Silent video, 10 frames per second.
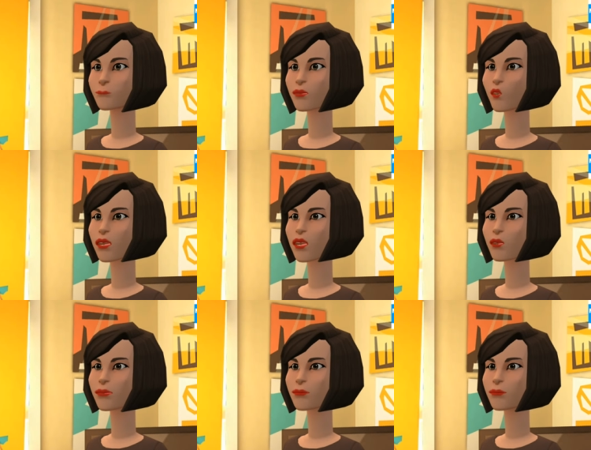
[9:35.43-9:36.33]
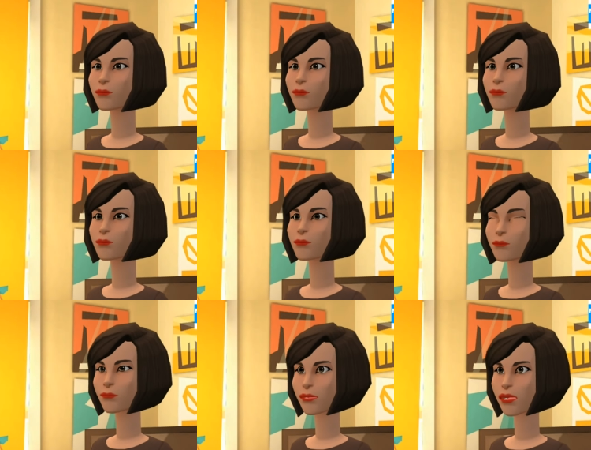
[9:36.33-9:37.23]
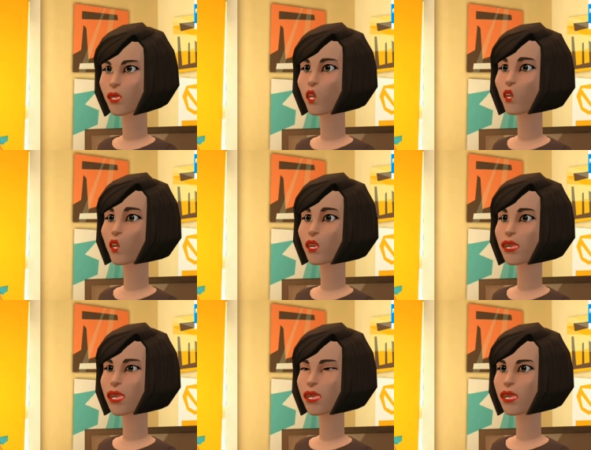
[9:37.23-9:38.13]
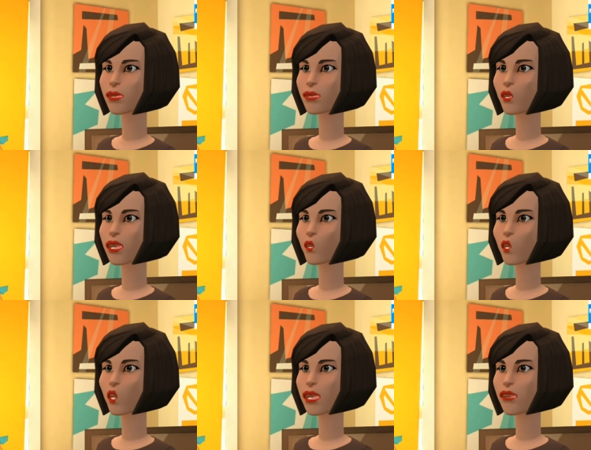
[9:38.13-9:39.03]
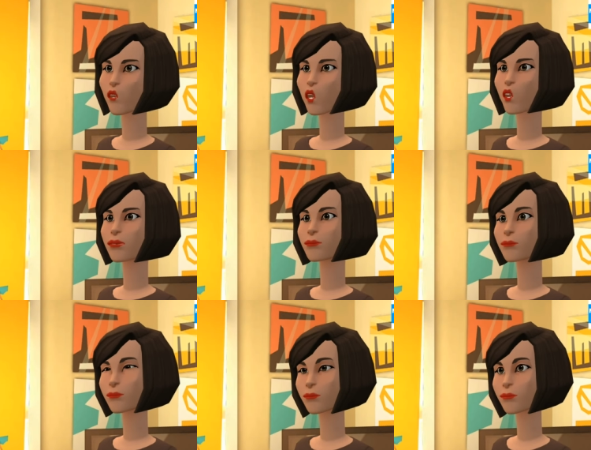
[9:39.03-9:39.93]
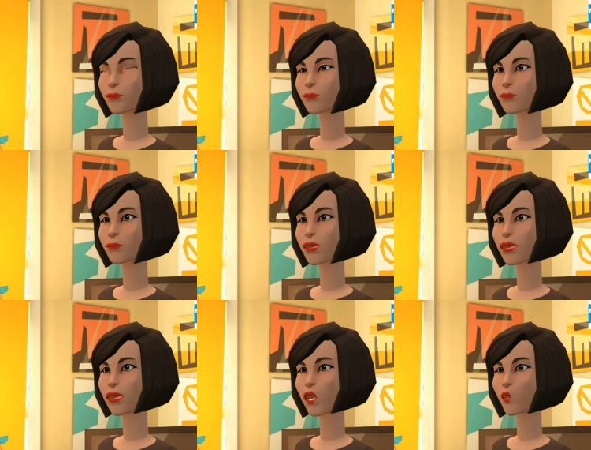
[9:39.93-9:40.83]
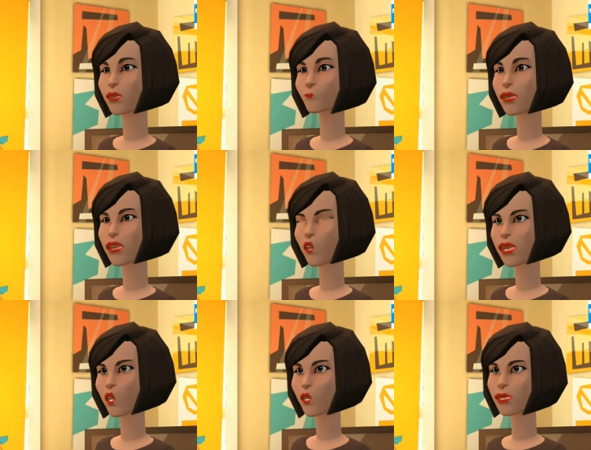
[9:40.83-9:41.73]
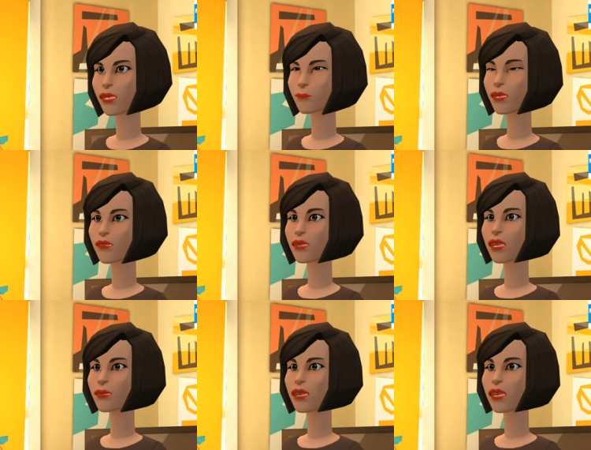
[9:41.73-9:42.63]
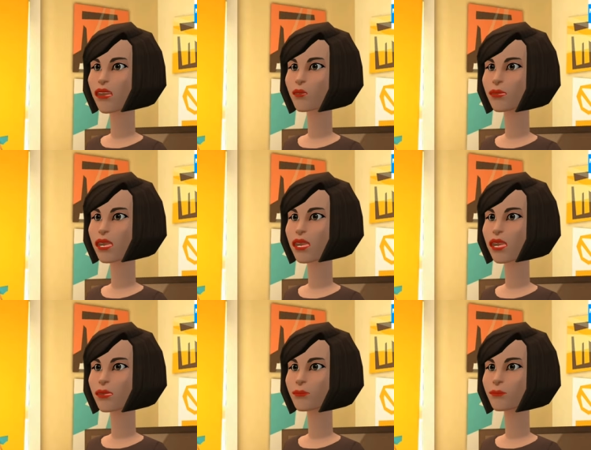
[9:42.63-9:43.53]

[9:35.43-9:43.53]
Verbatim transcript: No, nurse. I got all the details I was looking for. Thank you so much for your time and valuable information.